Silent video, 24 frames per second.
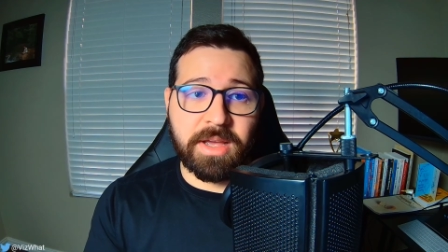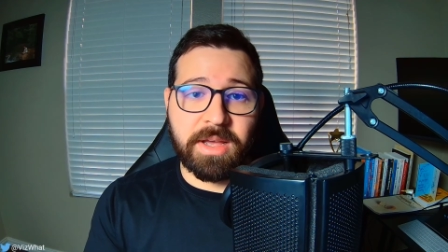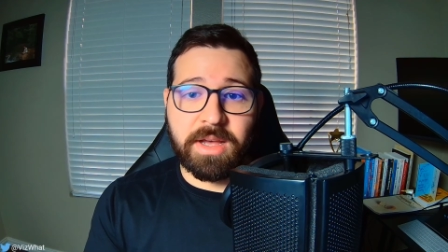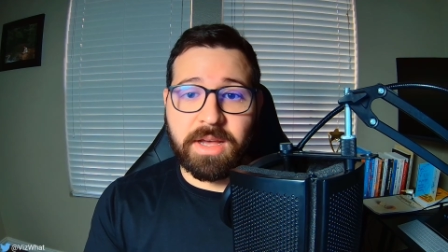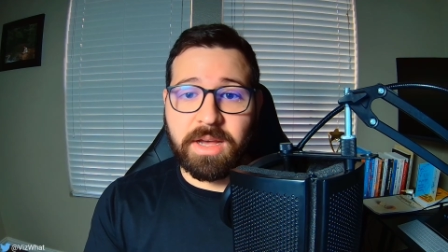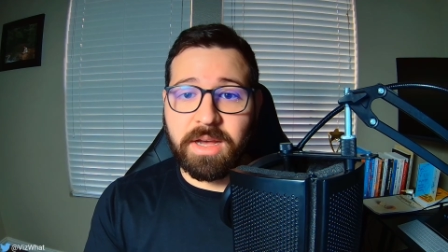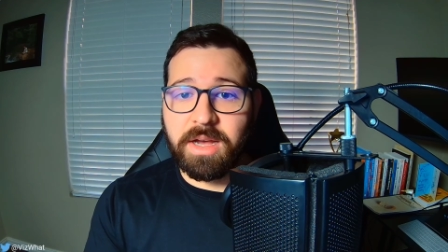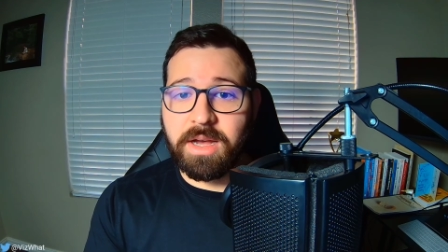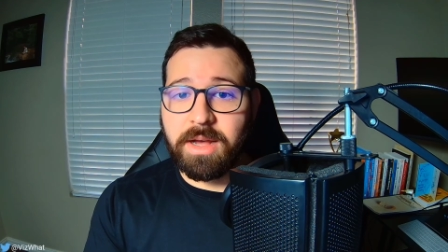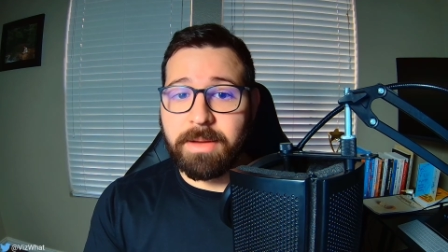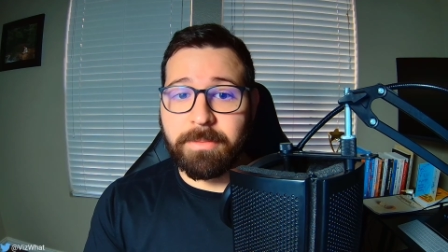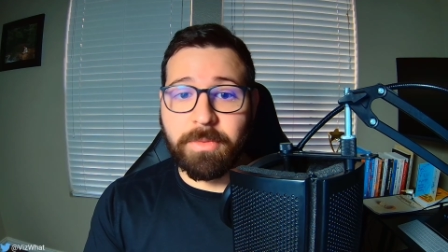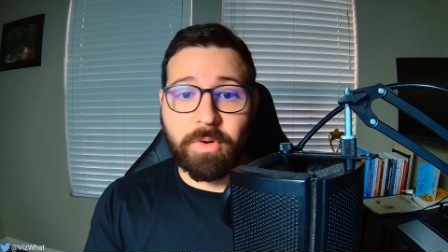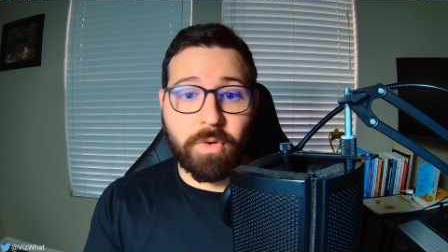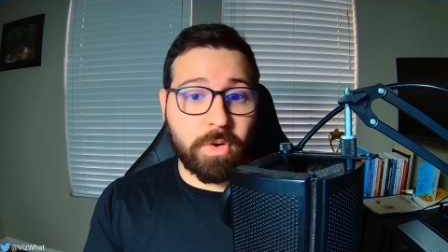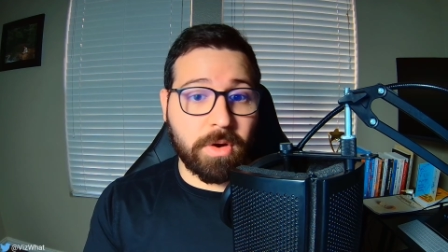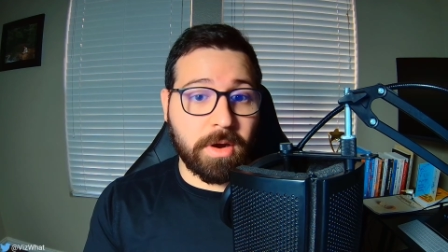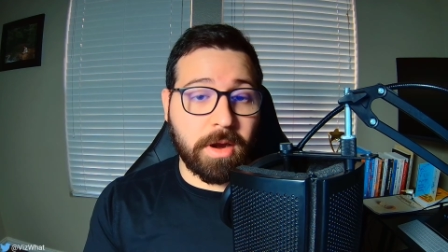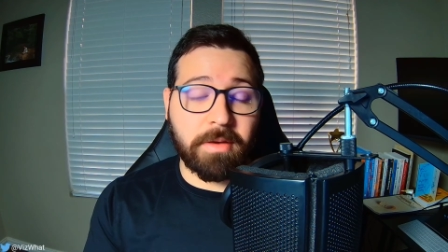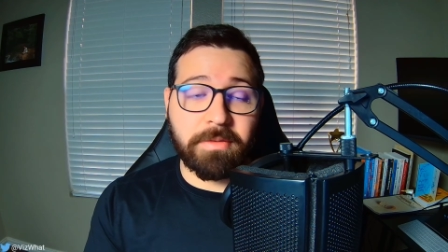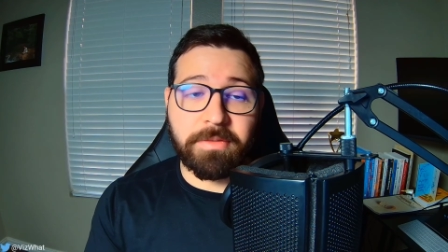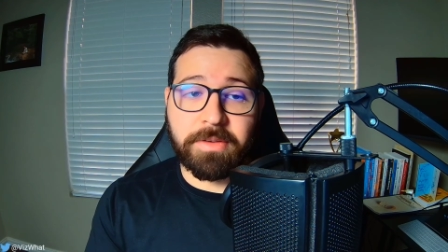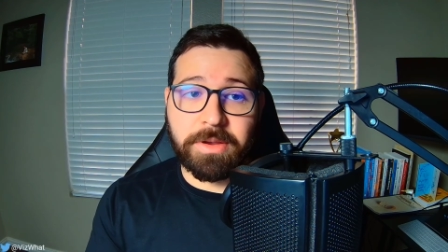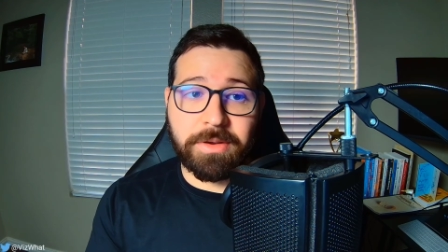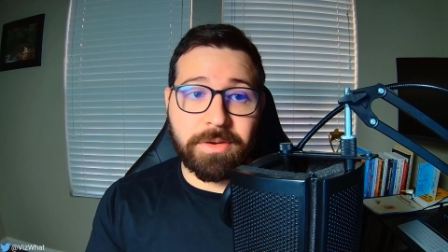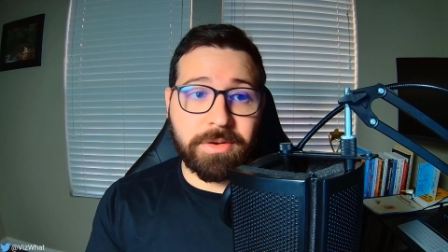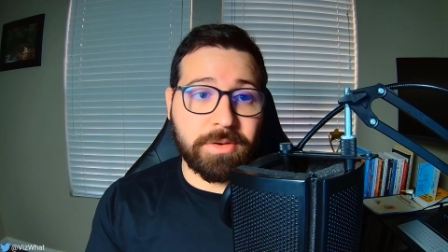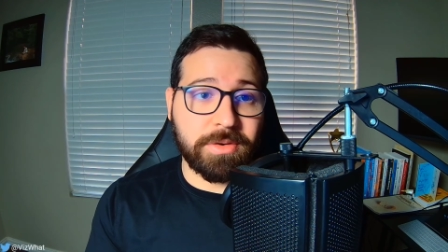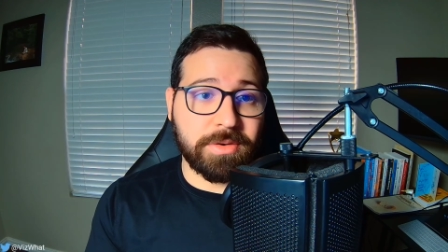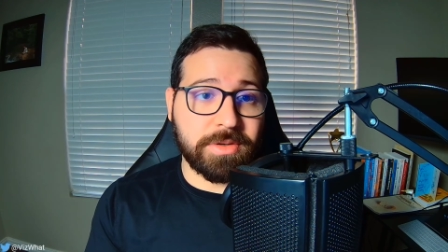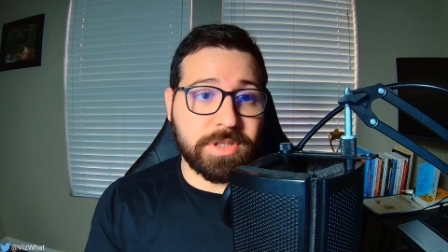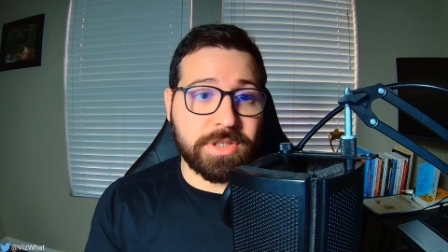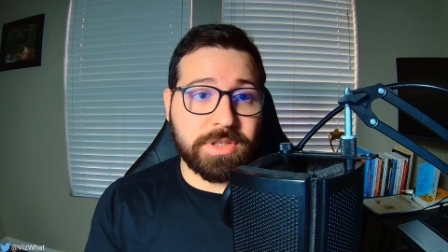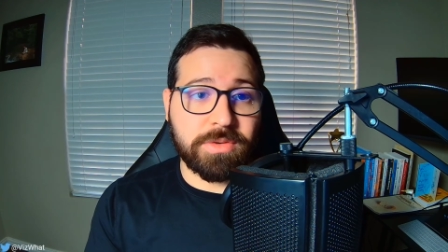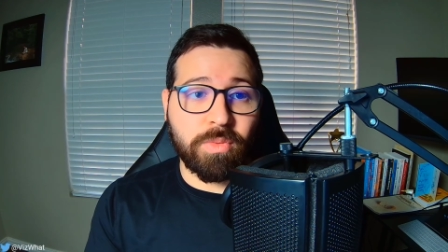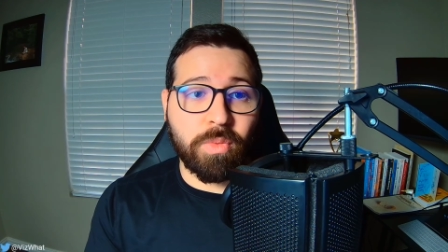Um, or if
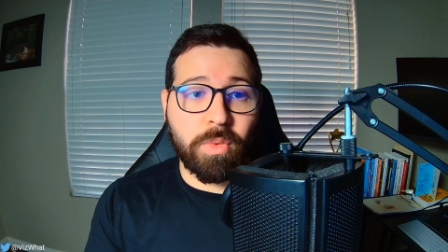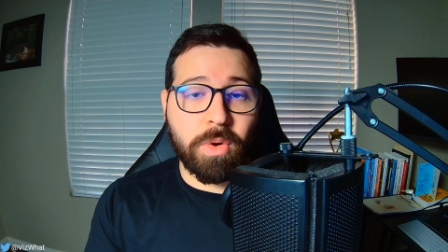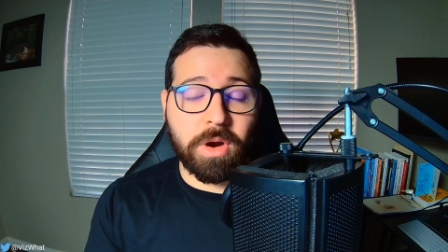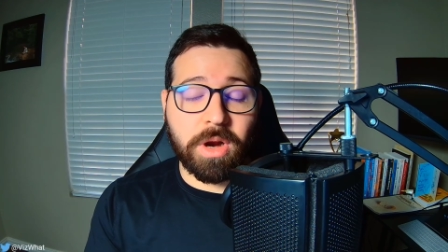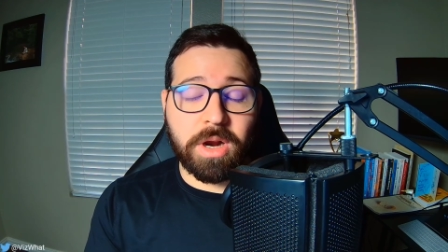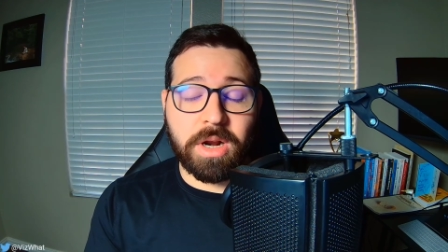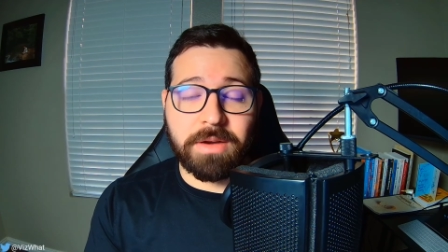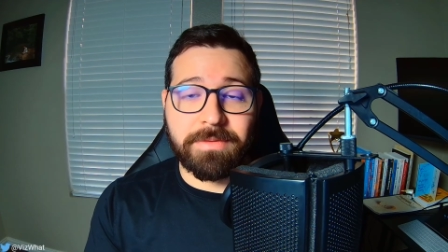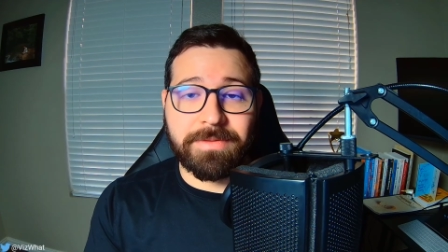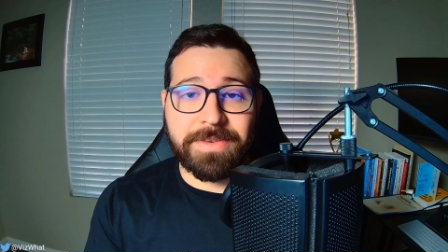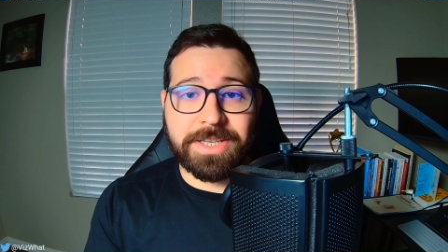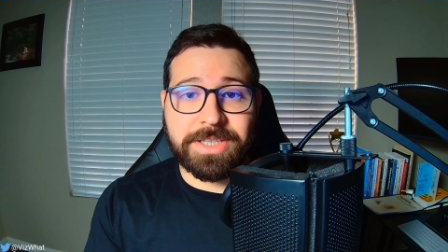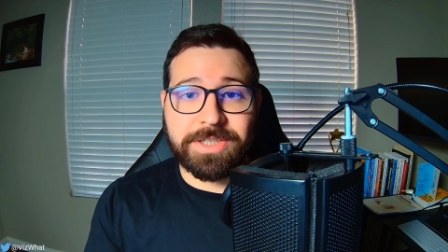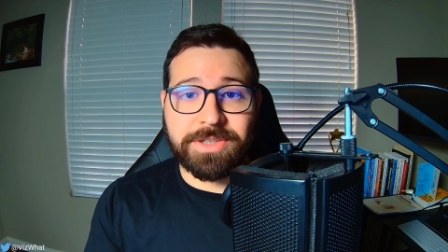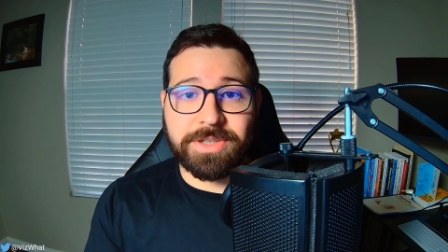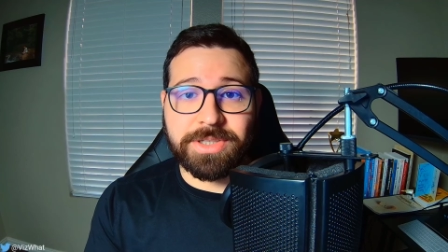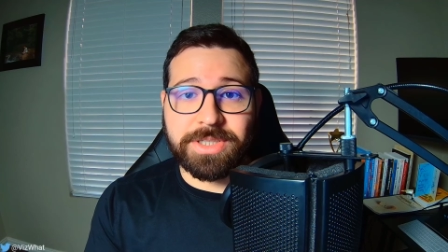you work on a viz